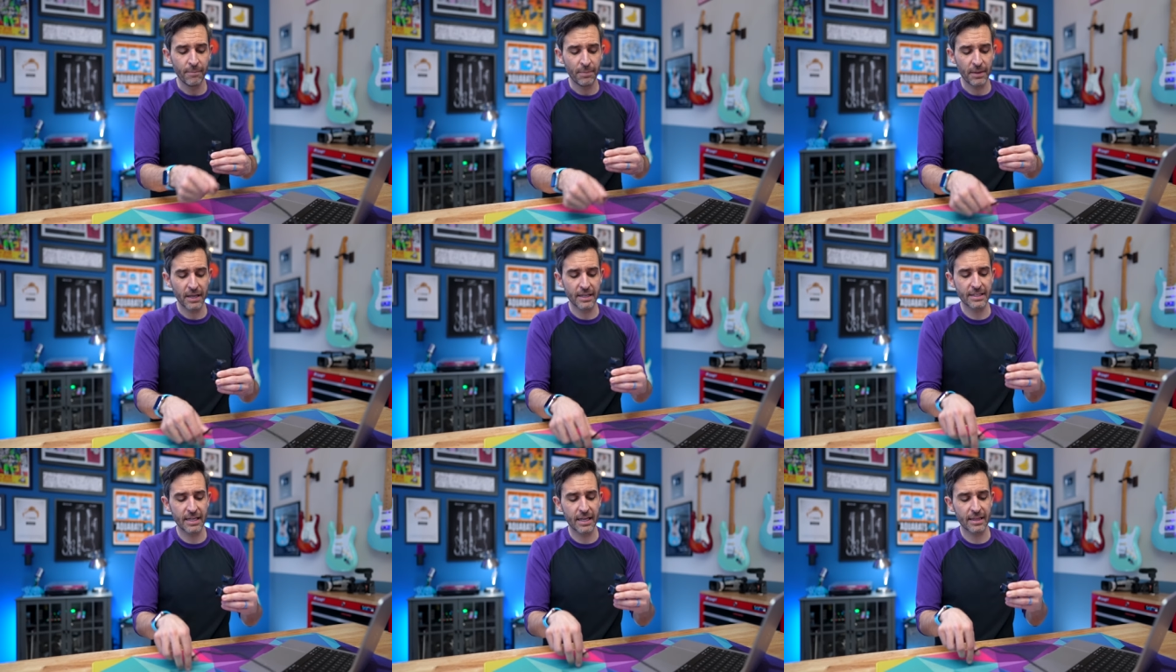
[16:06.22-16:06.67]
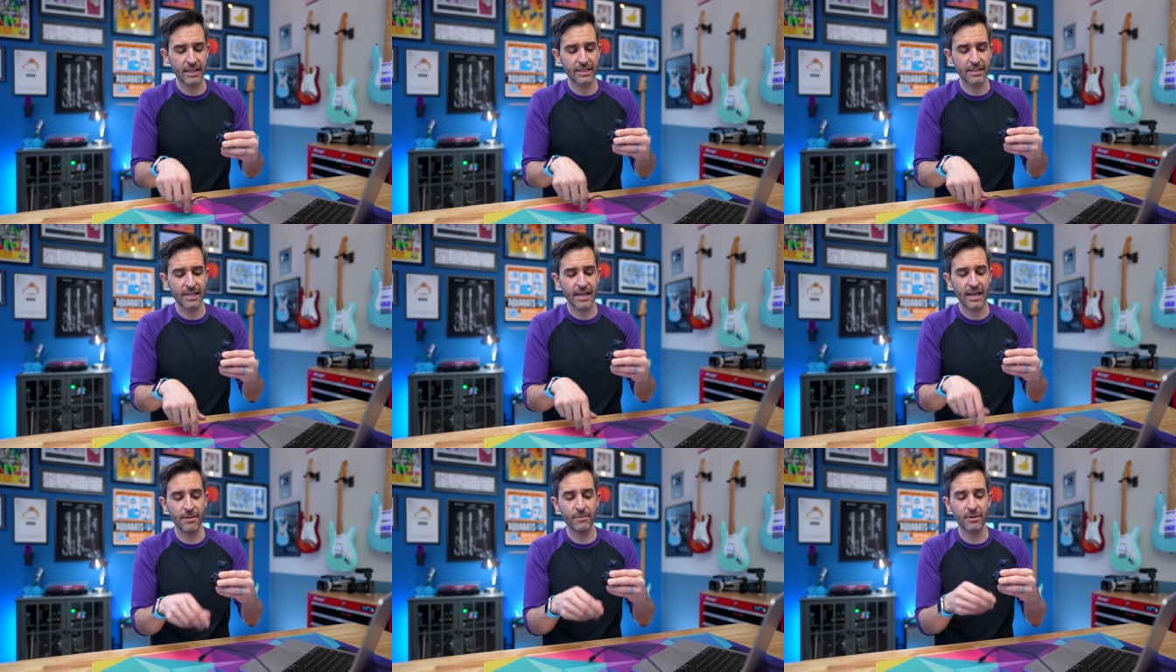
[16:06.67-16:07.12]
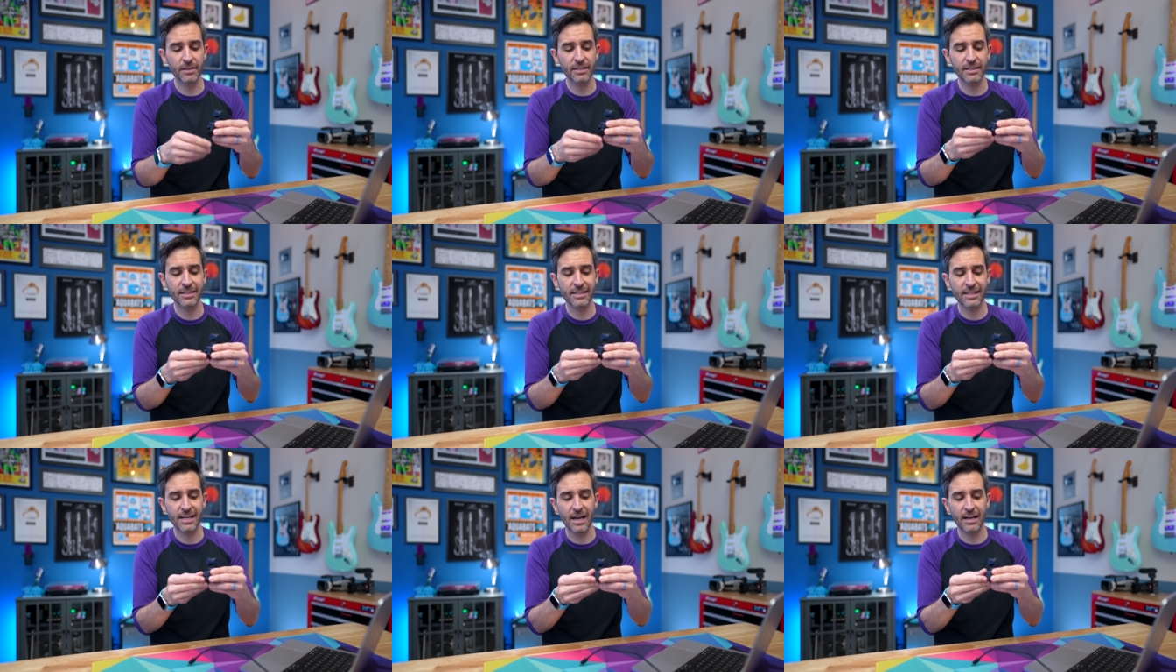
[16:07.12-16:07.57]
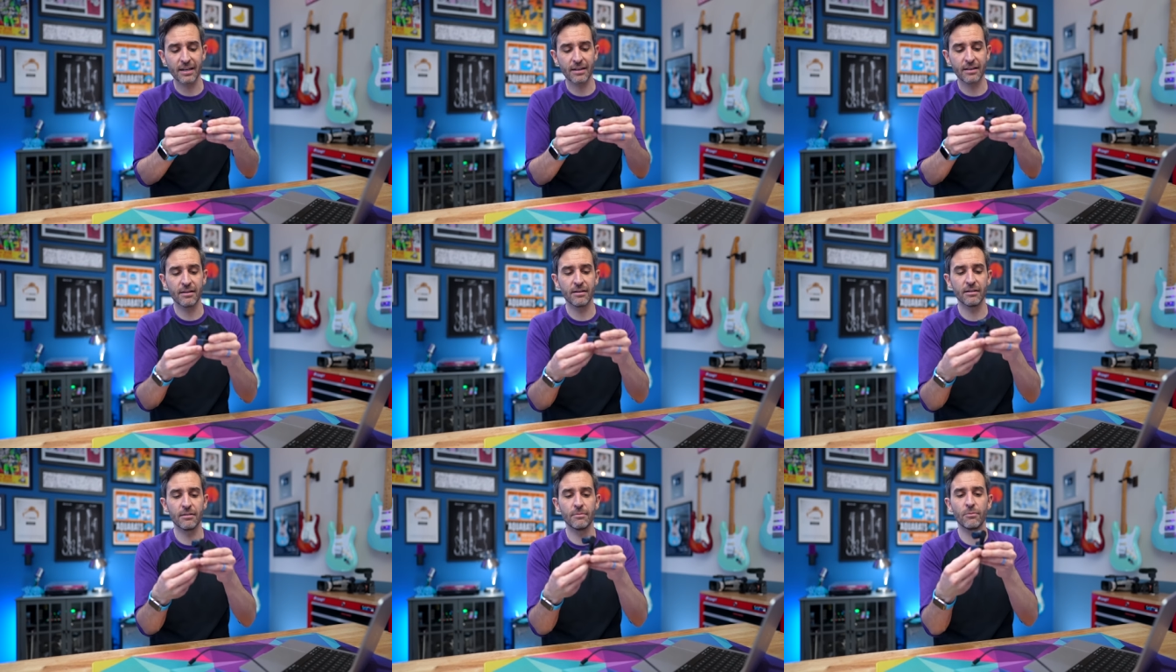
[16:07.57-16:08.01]
is that this camera does not
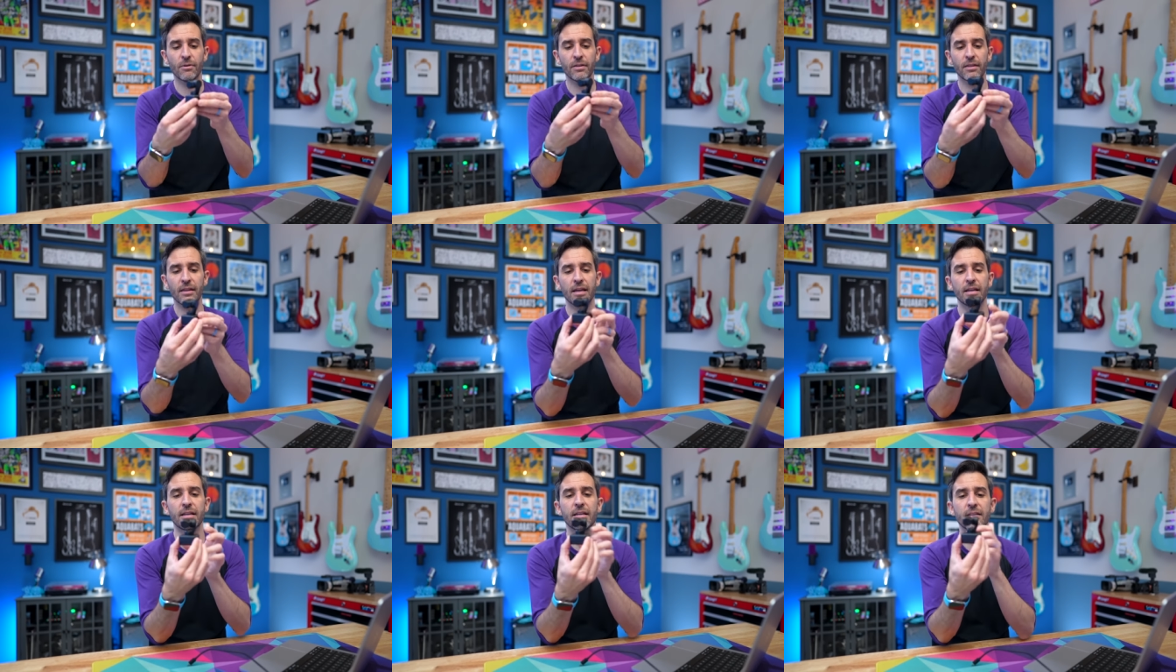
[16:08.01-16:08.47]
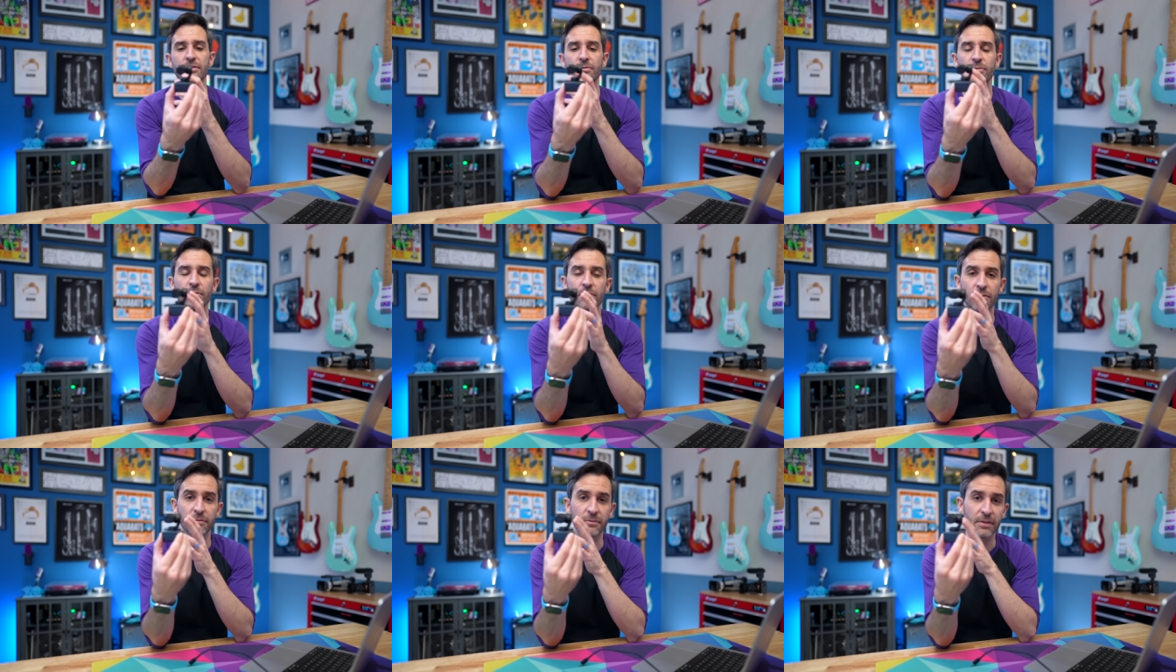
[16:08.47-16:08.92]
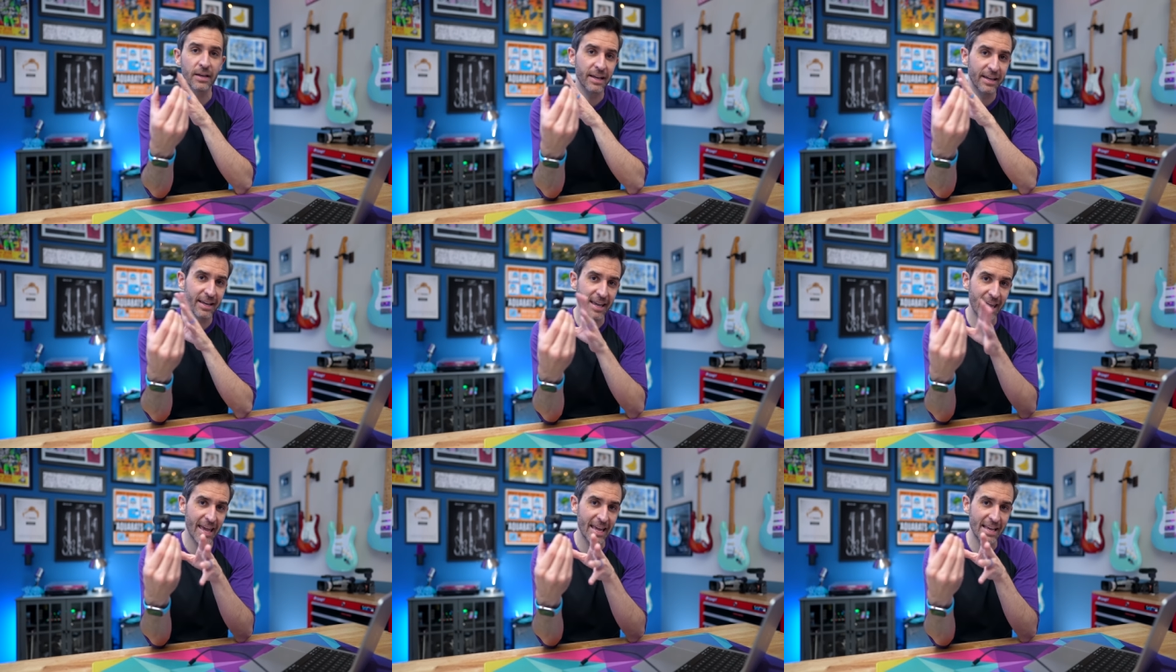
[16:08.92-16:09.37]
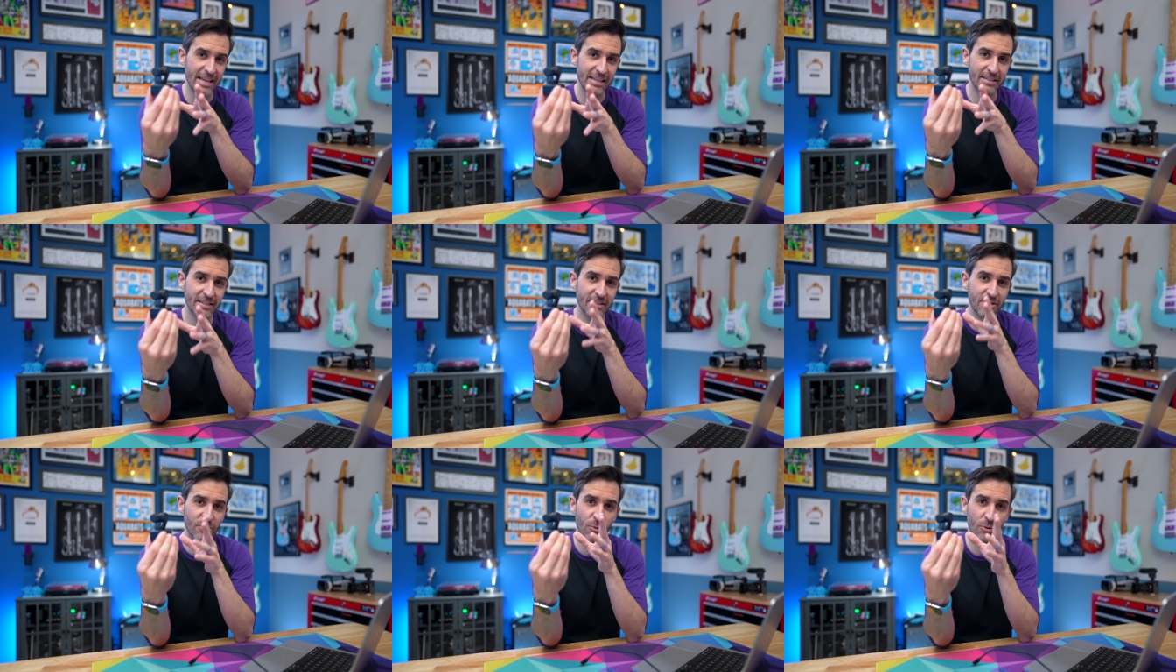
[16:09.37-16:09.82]
come with any sort of
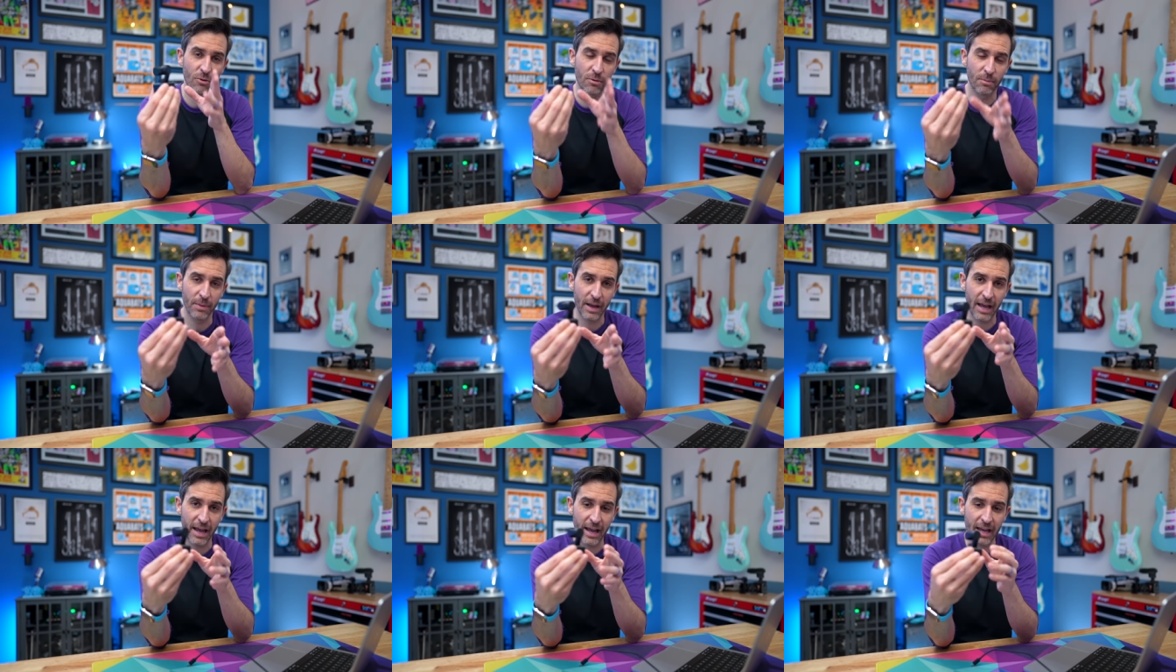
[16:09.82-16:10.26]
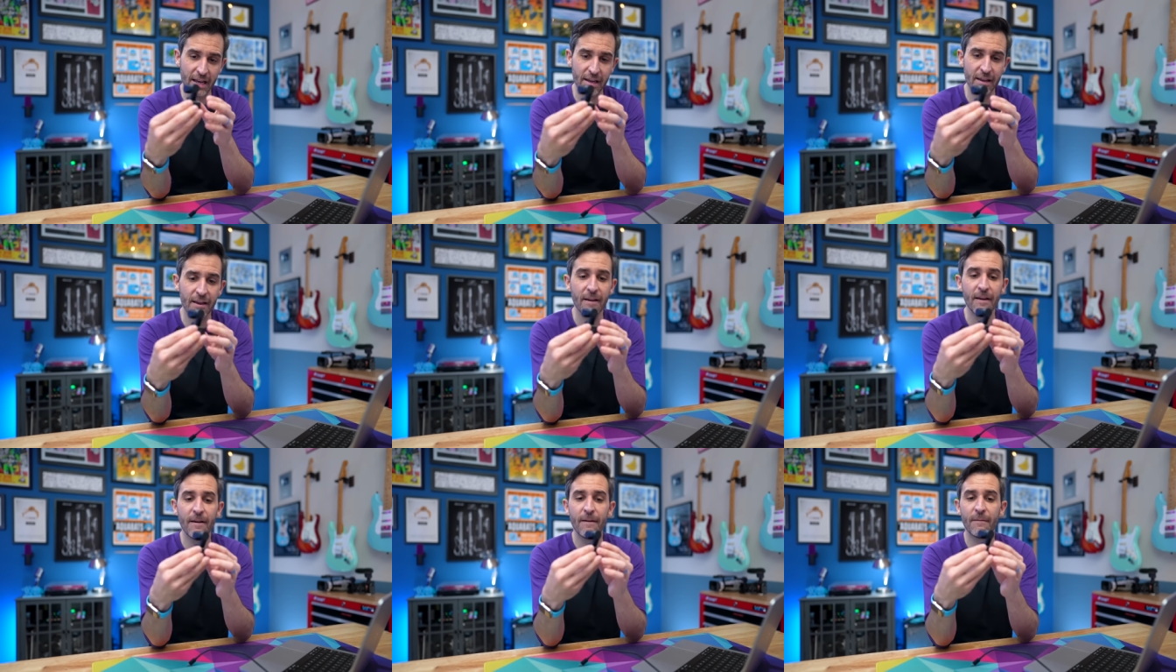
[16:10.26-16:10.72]
case or bag.